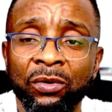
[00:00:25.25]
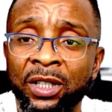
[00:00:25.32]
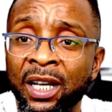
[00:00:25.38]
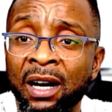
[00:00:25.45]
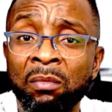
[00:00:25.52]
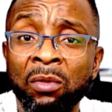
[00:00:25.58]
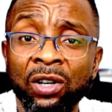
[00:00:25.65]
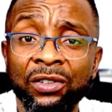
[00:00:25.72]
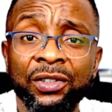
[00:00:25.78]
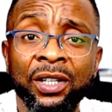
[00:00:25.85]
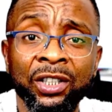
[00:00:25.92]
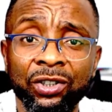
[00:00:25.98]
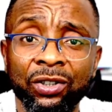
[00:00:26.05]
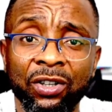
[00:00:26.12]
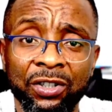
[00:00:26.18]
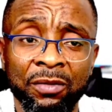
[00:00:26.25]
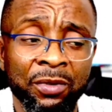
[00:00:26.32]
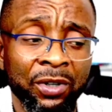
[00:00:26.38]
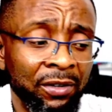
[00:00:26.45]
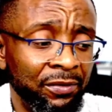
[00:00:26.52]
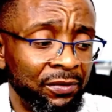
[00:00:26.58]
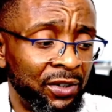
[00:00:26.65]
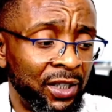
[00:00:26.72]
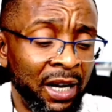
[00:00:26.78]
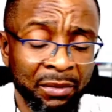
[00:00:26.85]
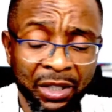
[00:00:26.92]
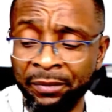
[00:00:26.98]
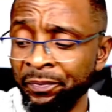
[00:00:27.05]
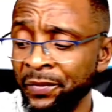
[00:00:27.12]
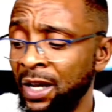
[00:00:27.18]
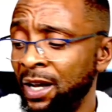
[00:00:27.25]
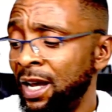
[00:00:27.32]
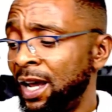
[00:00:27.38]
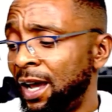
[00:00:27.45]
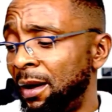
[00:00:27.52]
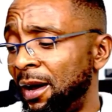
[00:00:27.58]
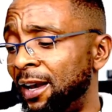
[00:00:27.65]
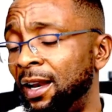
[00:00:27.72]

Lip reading: They are more dangerous, prof. Damn, let me take